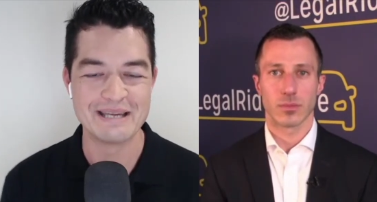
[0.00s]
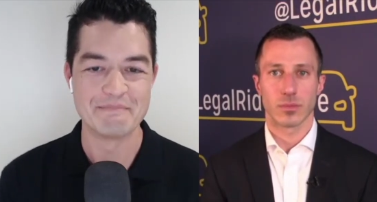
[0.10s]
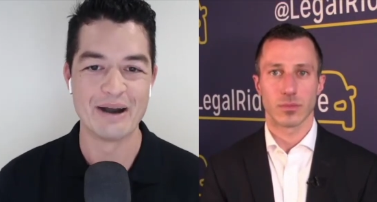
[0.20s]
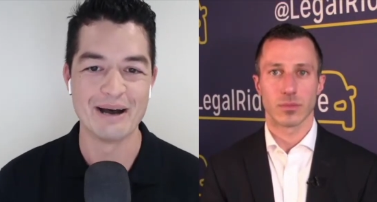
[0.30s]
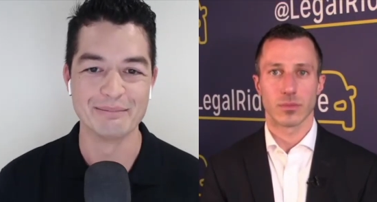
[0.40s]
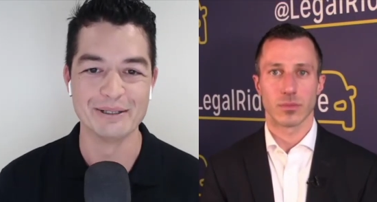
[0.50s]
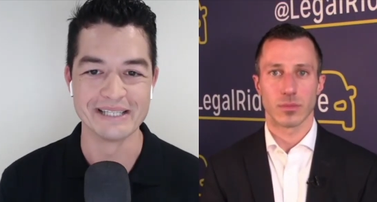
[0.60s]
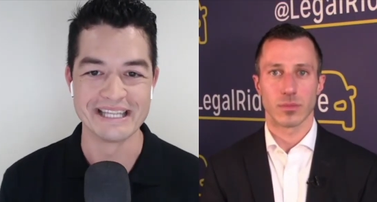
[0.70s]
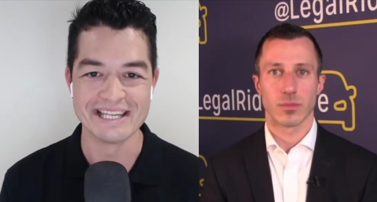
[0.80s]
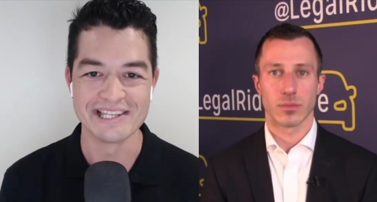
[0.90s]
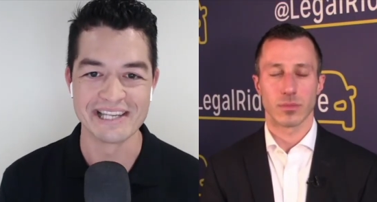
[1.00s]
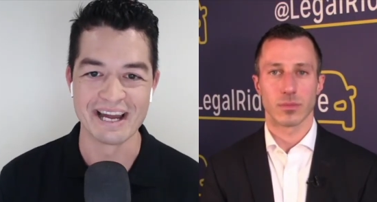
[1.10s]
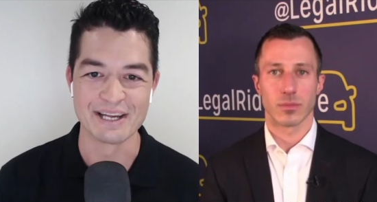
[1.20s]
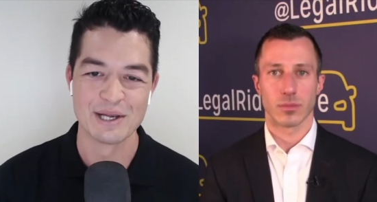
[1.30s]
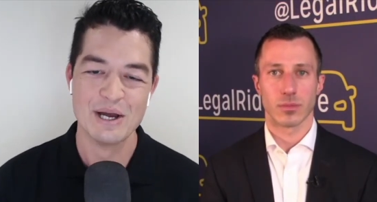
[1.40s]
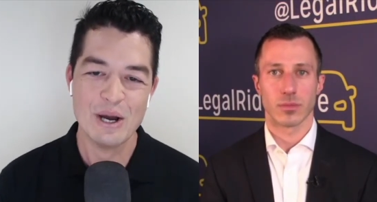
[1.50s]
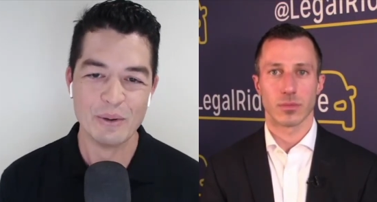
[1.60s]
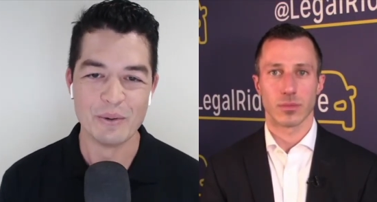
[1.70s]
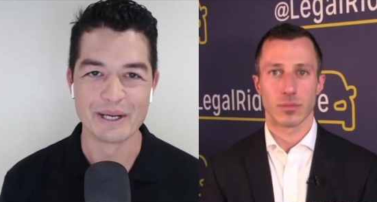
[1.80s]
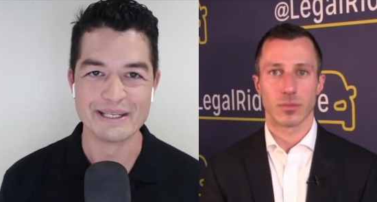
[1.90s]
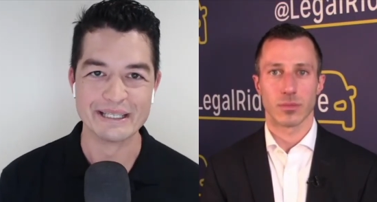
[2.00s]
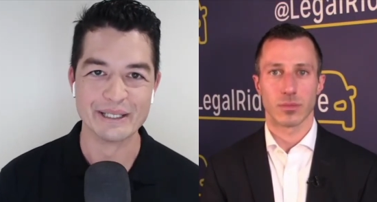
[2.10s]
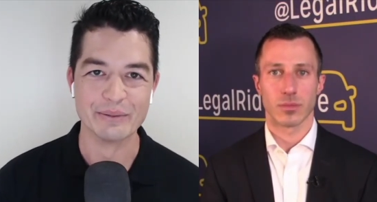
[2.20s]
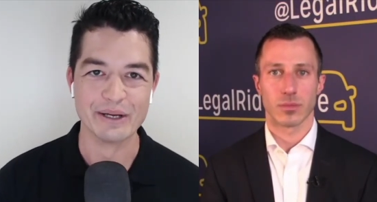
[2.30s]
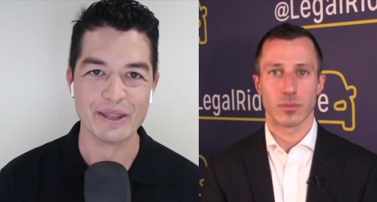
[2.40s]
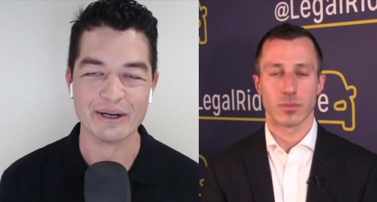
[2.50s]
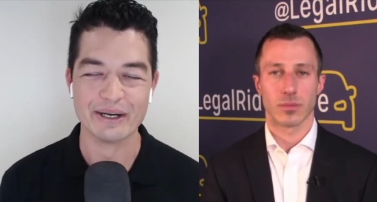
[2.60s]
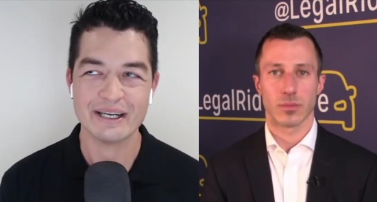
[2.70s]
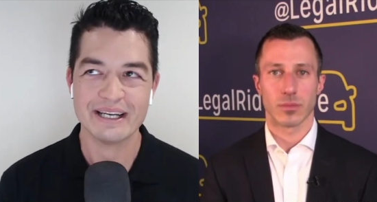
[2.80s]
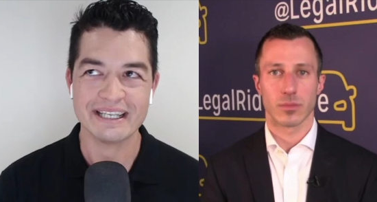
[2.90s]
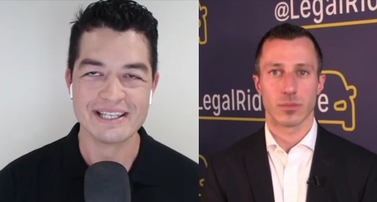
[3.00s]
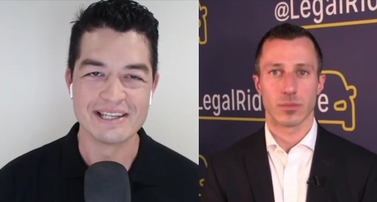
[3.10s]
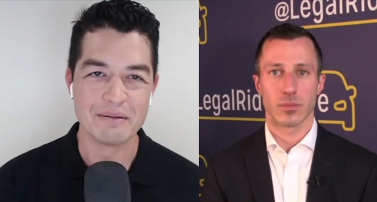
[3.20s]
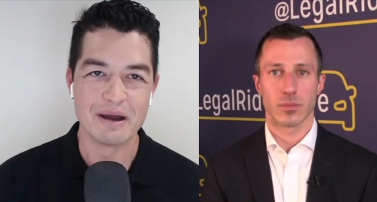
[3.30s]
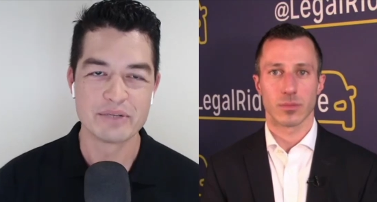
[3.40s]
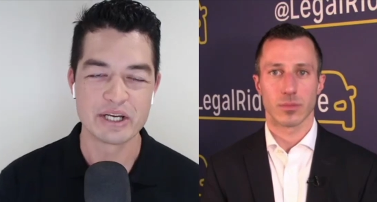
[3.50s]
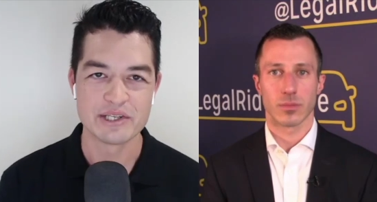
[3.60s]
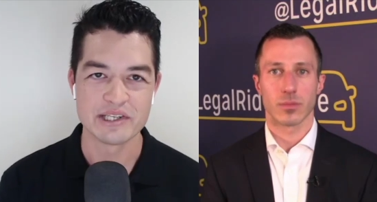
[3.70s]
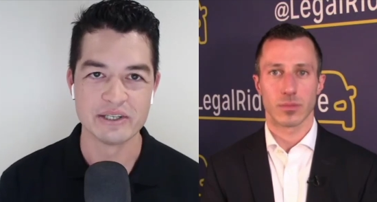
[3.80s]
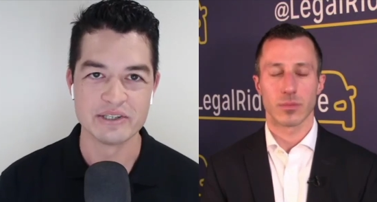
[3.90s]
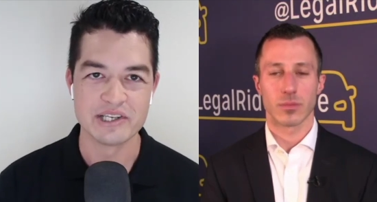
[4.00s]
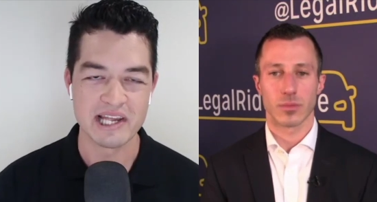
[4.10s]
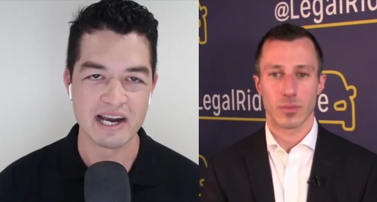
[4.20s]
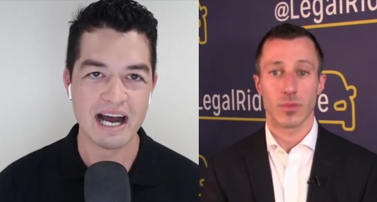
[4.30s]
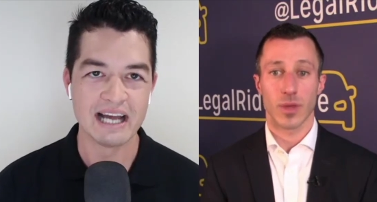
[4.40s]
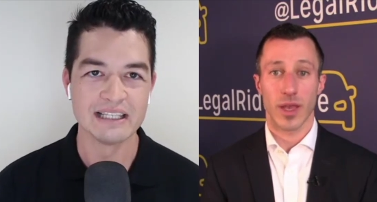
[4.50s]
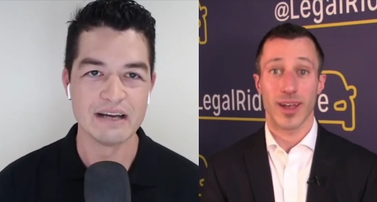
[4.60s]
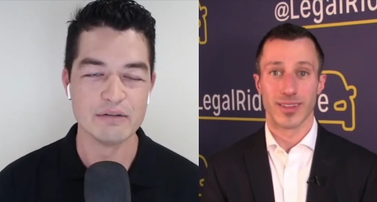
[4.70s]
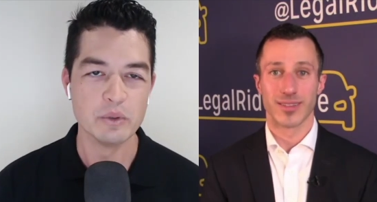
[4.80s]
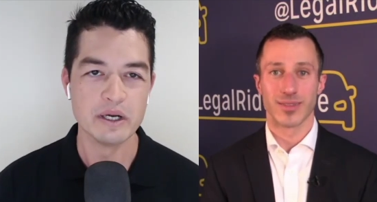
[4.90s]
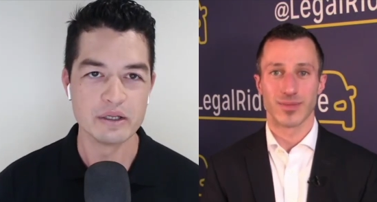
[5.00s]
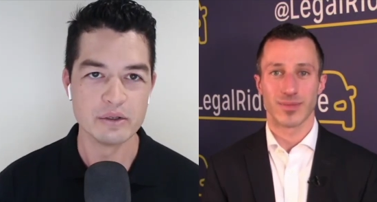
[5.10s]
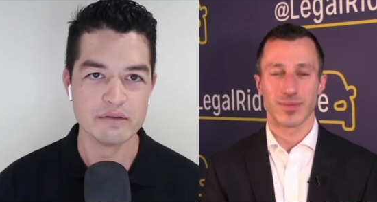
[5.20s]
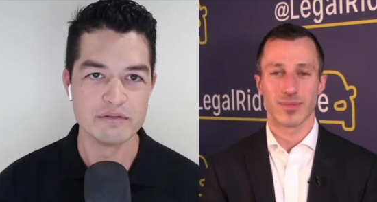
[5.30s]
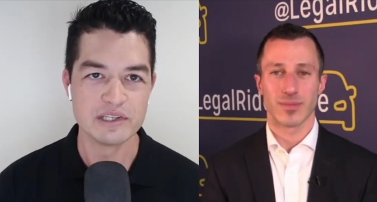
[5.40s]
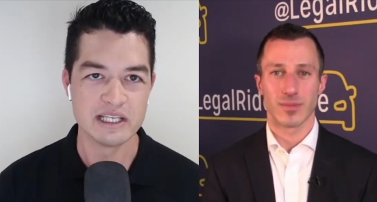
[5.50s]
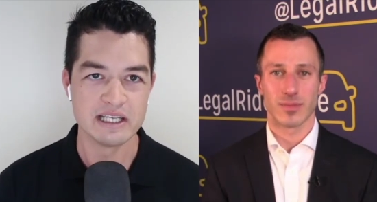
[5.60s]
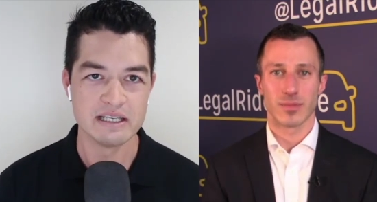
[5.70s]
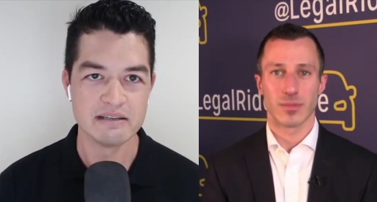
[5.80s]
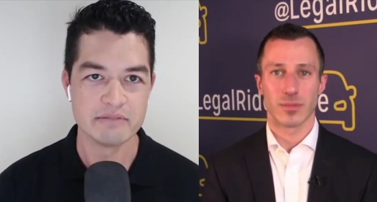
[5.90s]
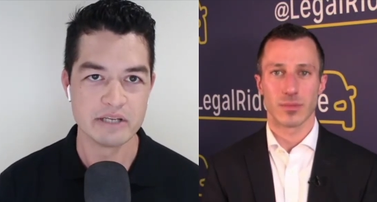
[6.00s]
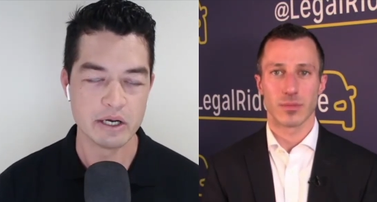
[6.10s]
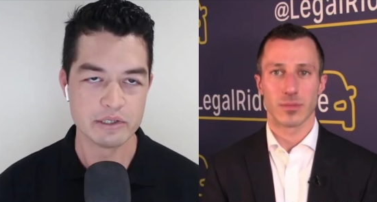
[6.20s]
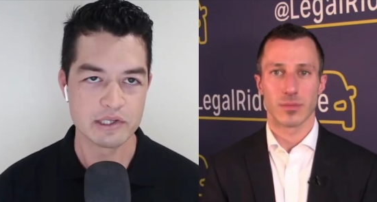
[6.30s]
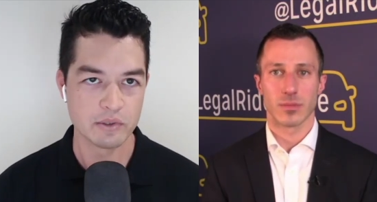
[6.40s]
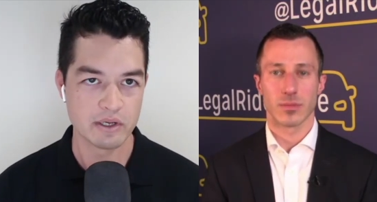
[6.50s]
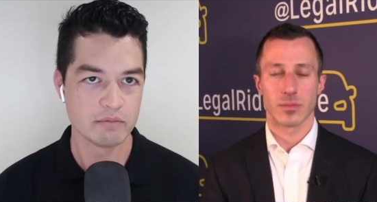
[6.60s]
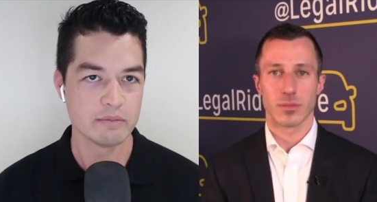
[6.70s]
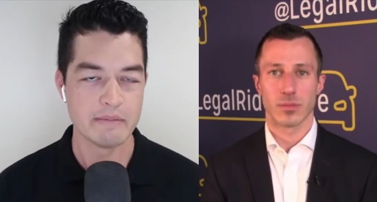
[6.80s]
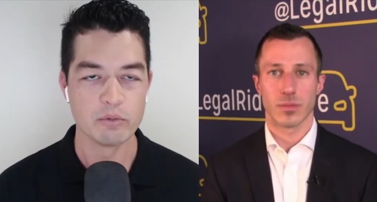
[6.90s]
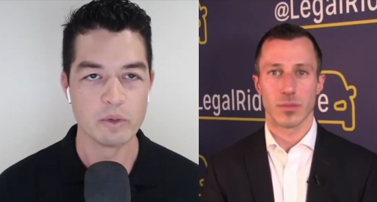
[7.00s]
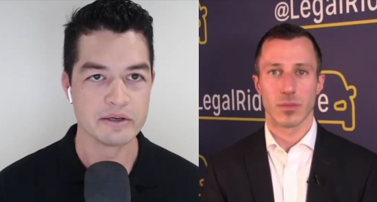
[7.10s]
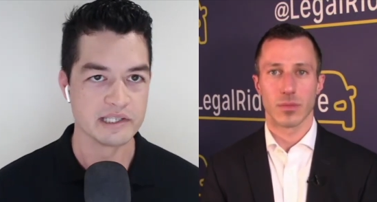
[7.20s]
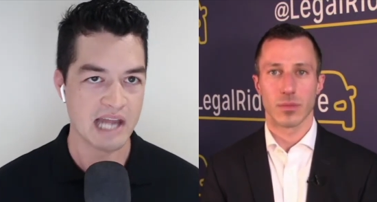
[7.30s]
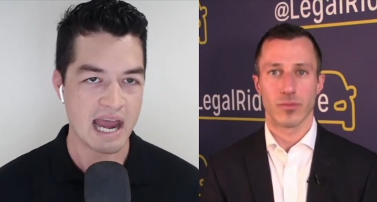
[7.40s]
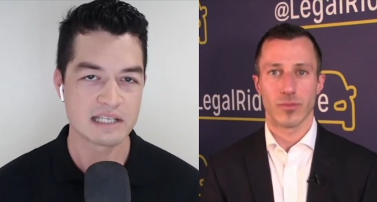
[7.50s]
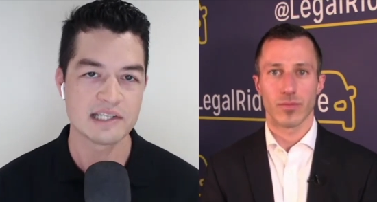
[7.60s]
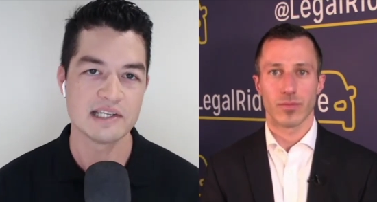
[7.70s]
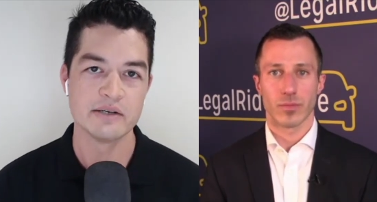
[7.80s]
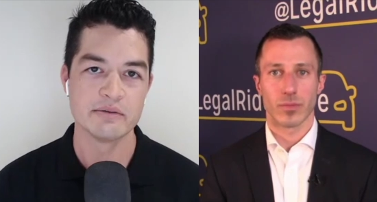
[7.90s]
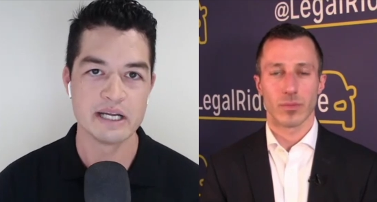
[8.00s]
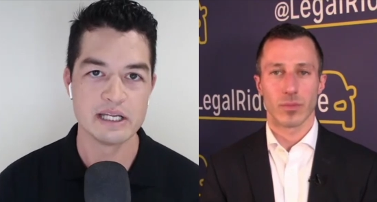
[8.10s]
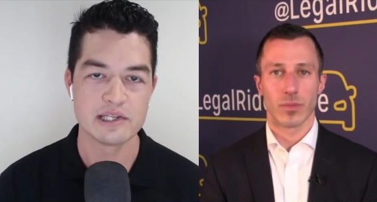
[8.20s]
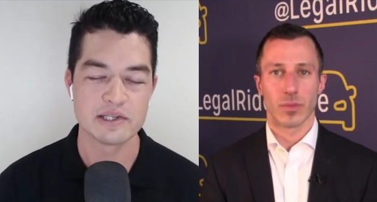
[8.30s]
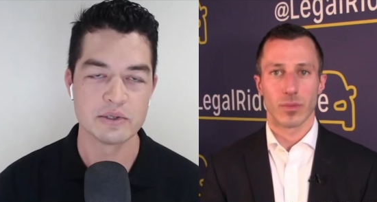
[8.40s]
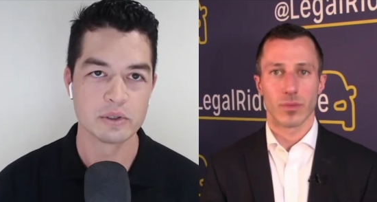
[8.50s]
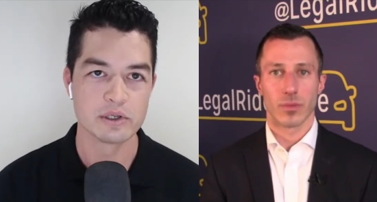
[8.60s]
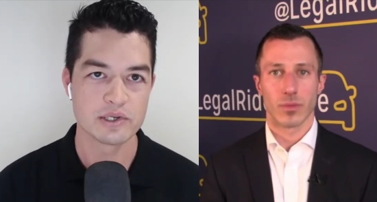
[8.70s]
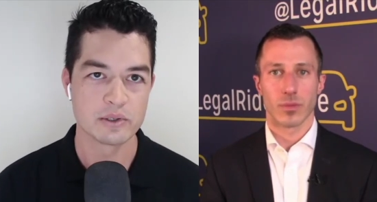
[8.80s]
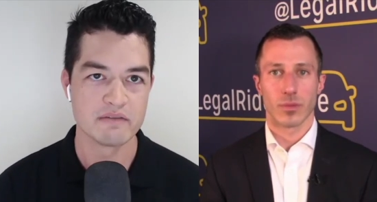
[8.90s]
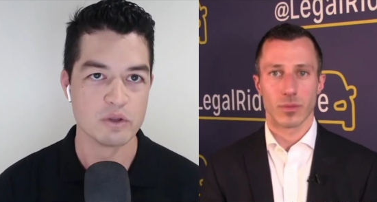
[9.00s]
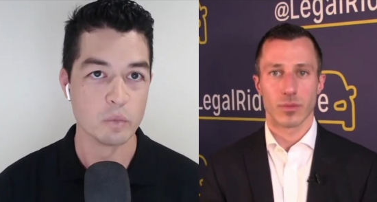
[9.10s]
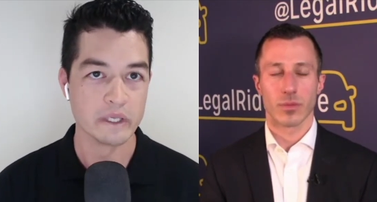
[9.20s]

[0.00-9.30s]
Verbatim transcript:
Speaker 1: happening than probably these guys want to deal with. Or it, I'm curious to know just yeah. at a high level what you've seen, you know, and sort of whether it's accident rates or